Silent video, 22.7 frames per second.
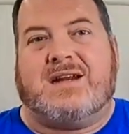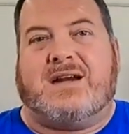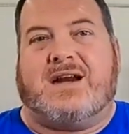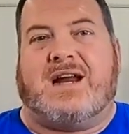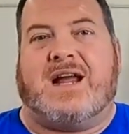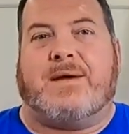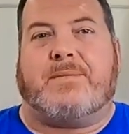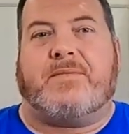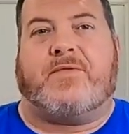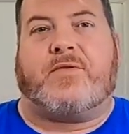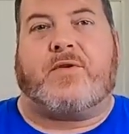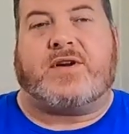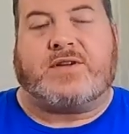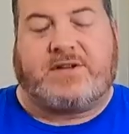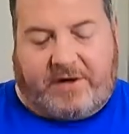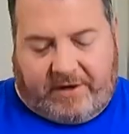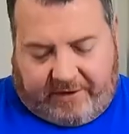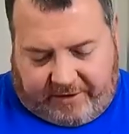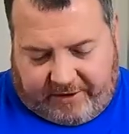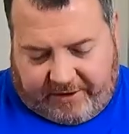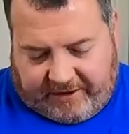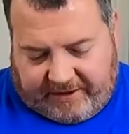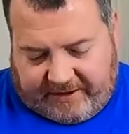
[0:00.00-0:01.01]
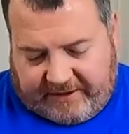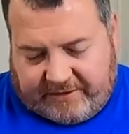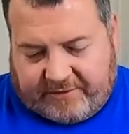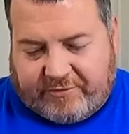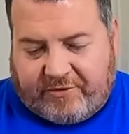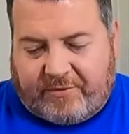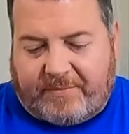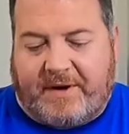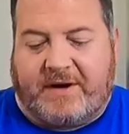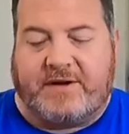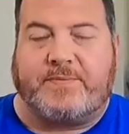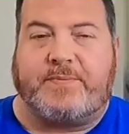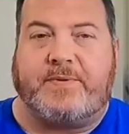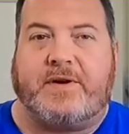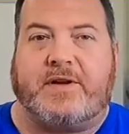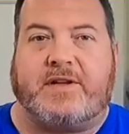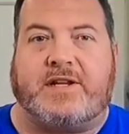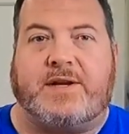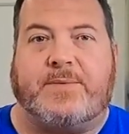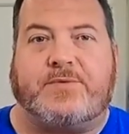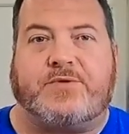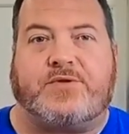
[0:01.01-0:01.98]
Now, before I start cooking this, normally I just put a
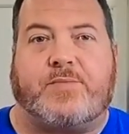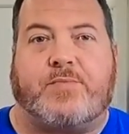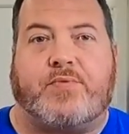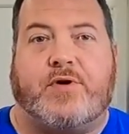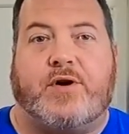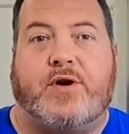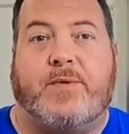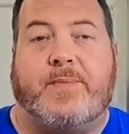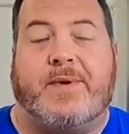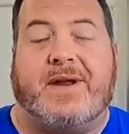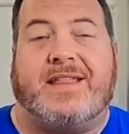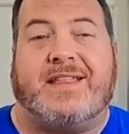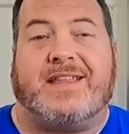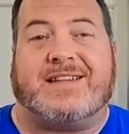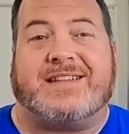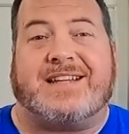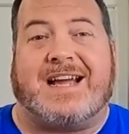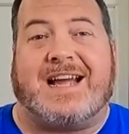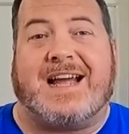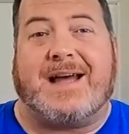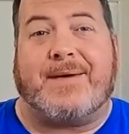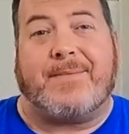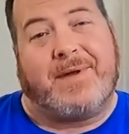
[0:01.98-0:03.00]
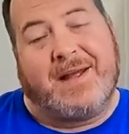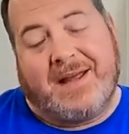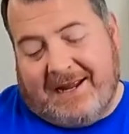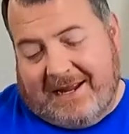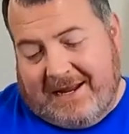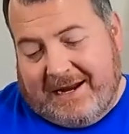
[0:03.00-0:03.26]
temperature probe in the top.